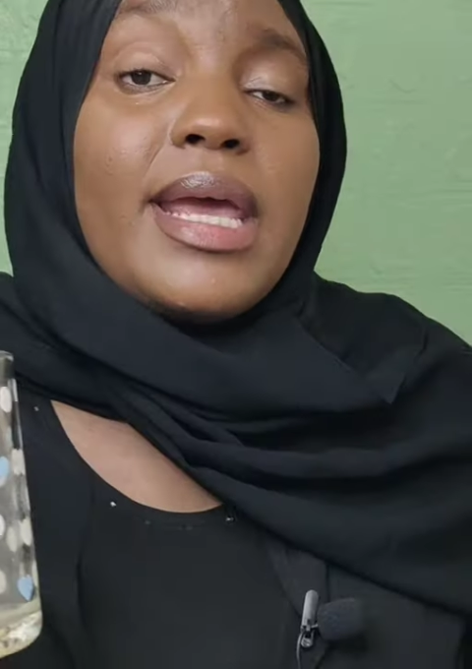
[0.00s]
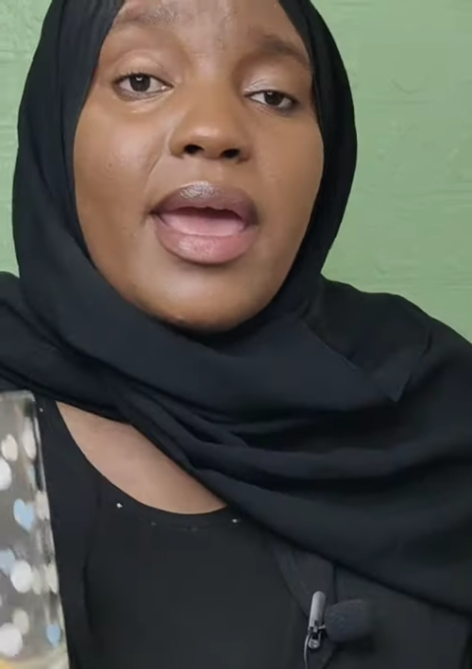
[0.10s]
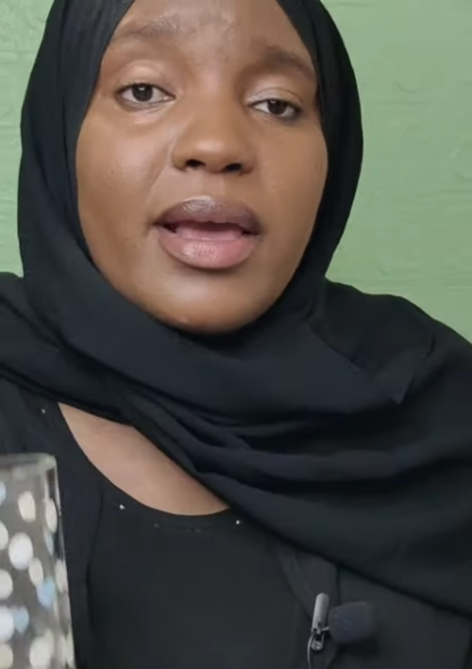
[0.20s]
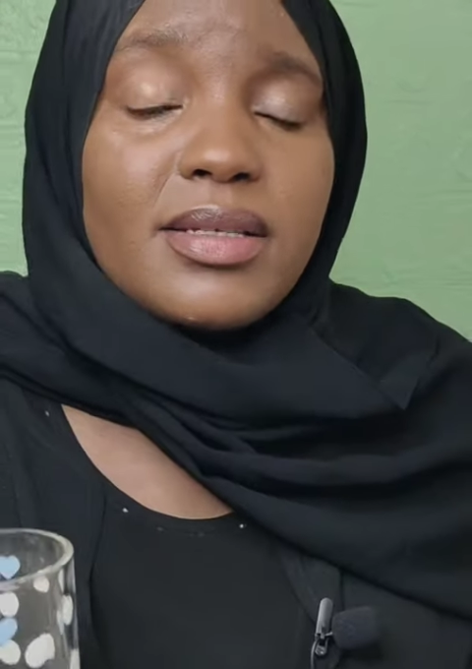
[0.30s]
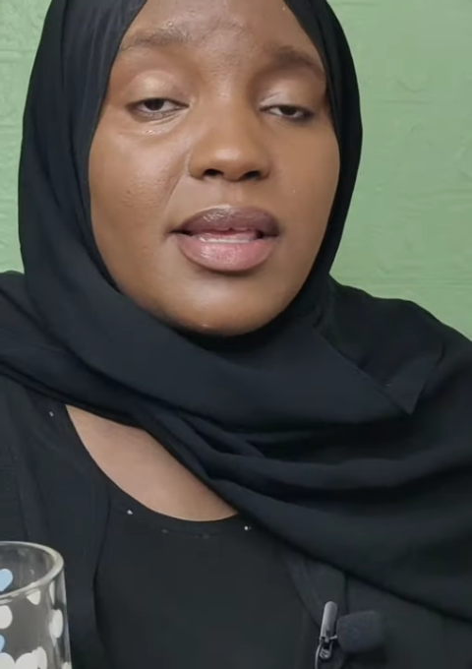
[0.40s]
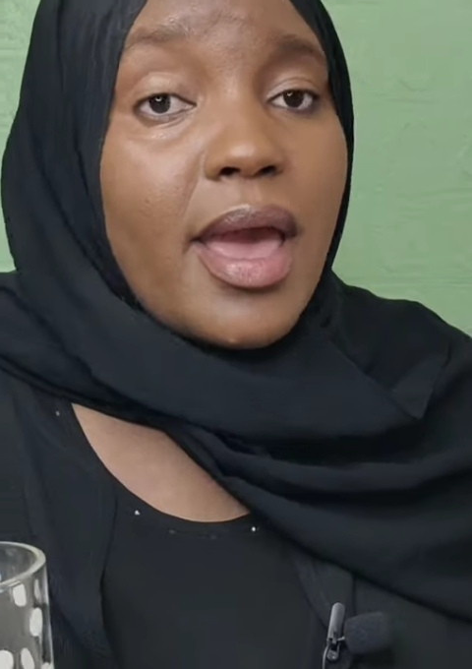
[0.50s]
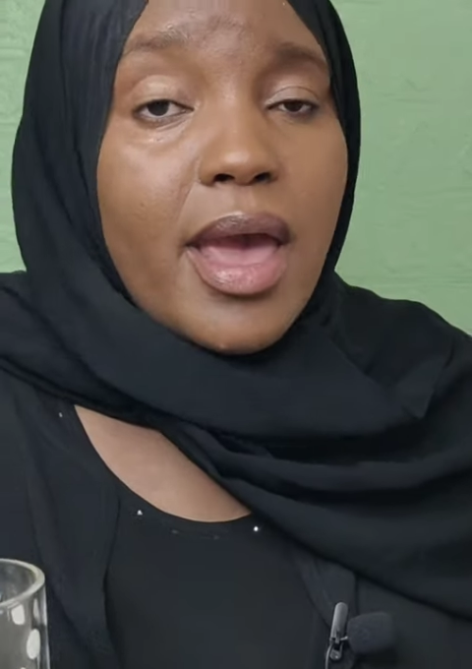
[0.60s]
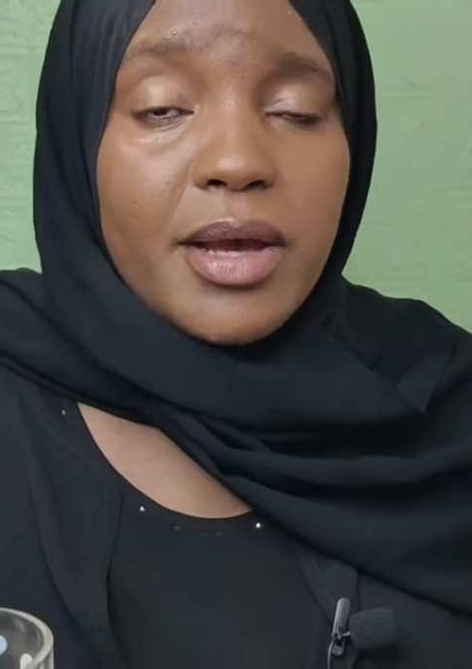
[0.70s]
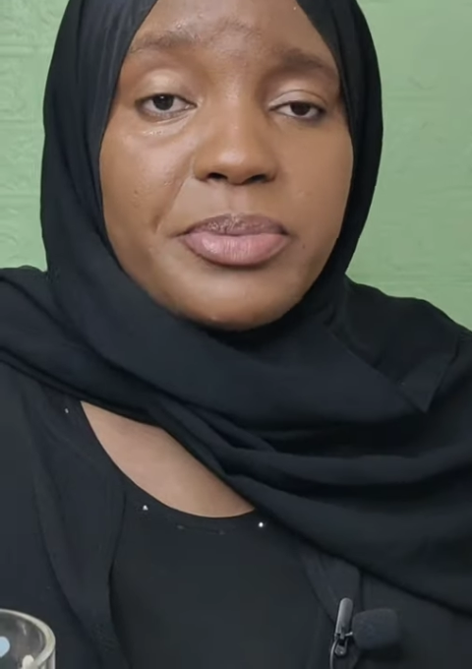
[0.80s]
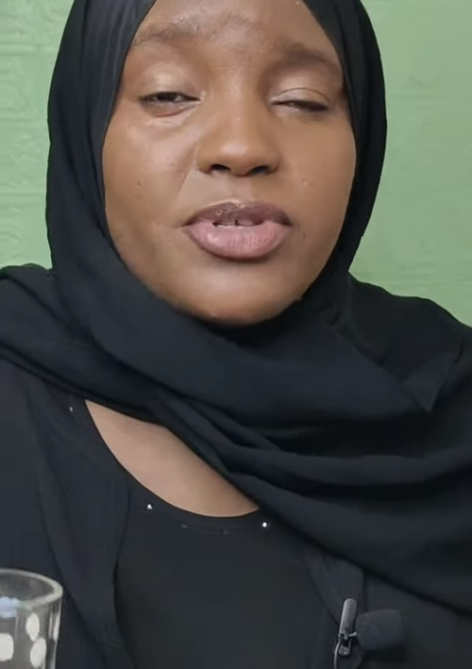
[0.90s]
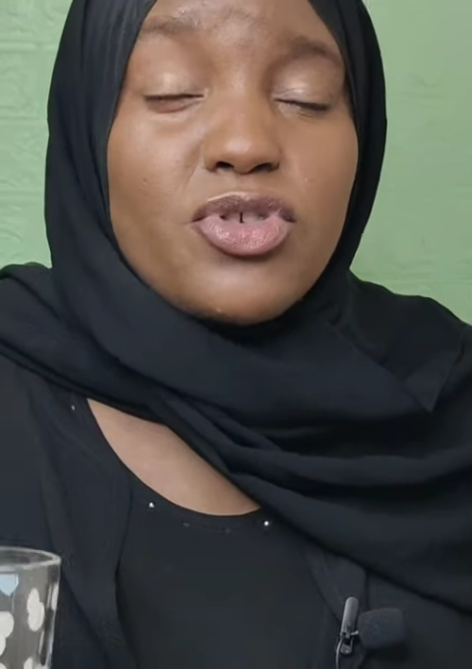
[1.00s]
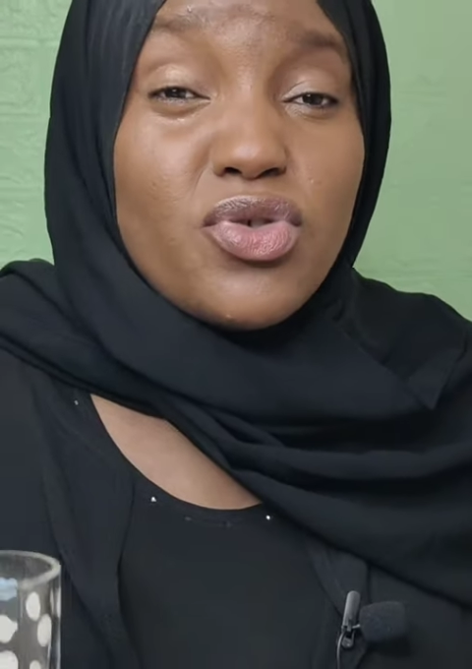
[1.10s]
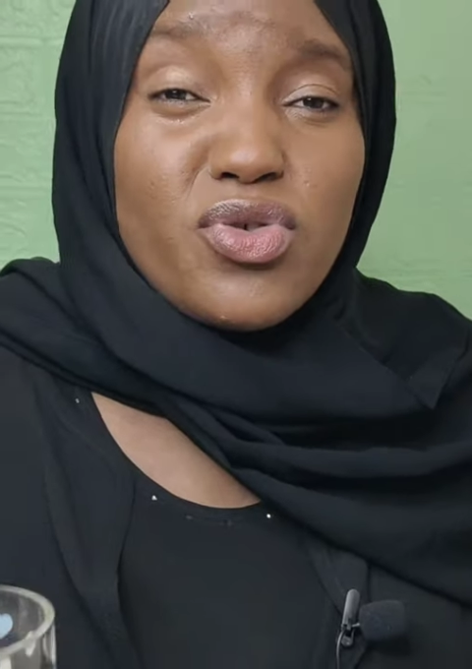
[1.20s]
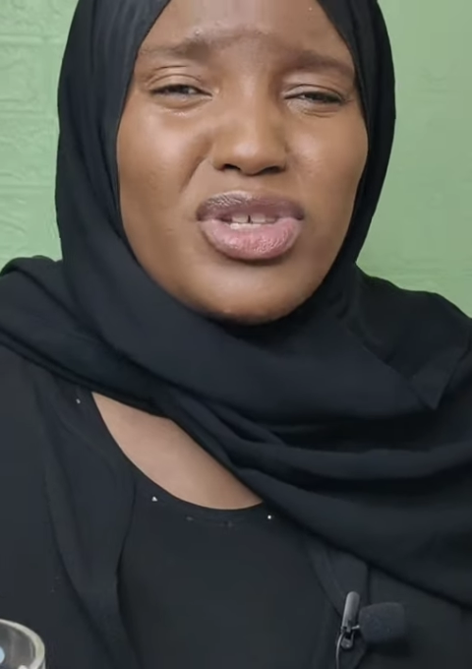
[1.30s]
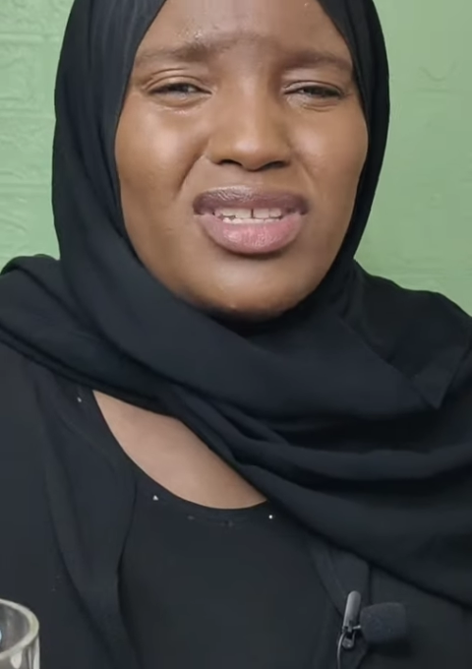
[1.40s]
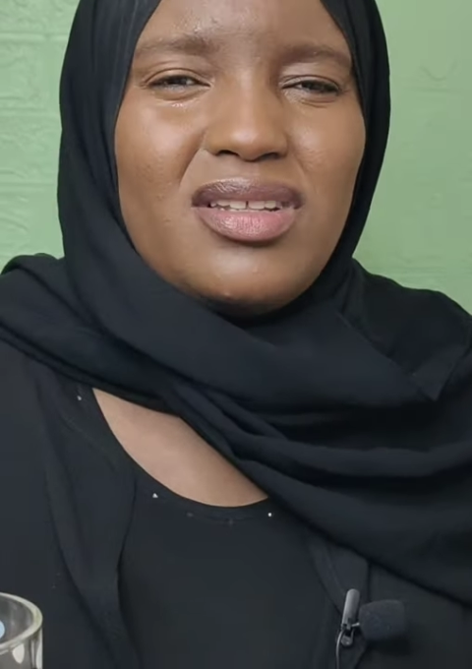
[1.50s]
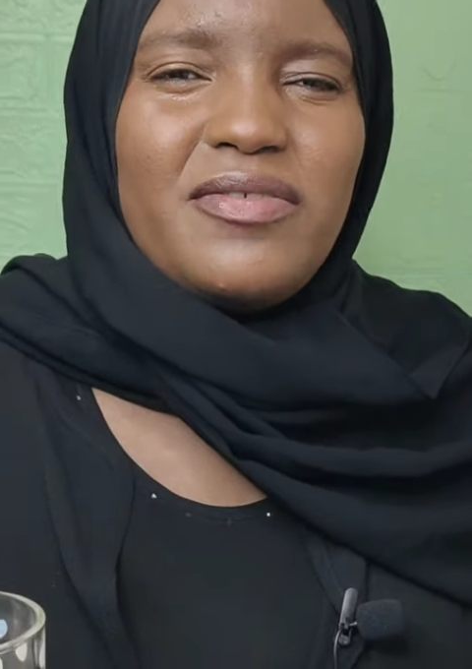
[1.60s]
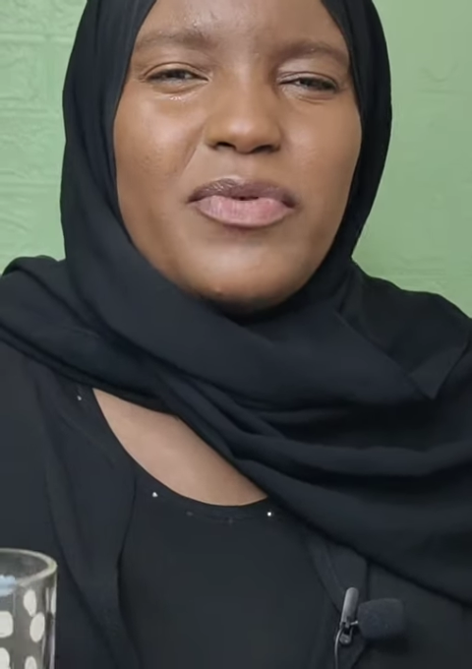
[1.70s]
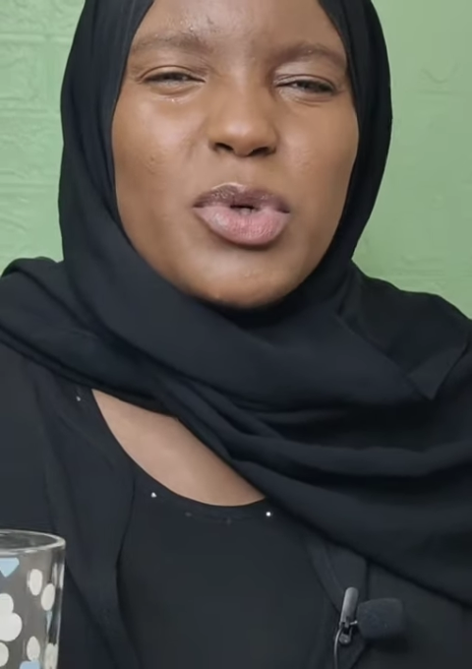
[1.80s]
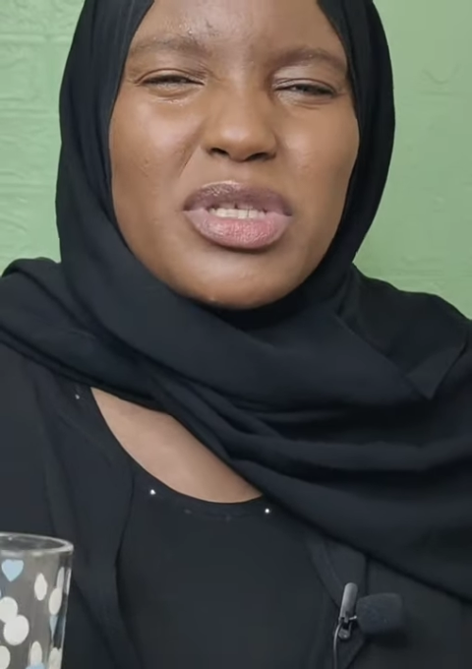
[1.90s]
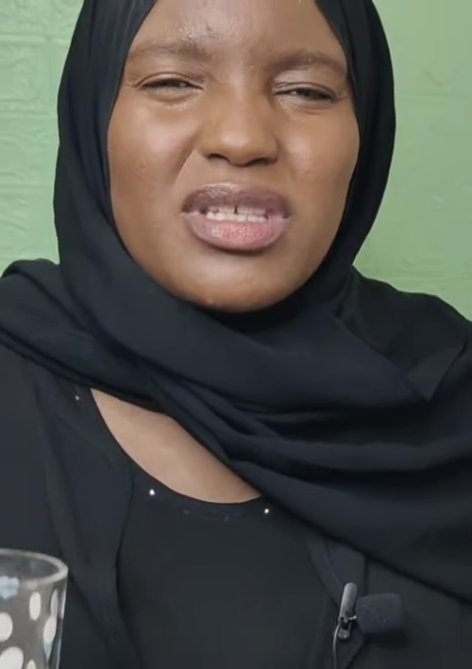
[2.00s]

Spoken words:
The eggs helps new CD4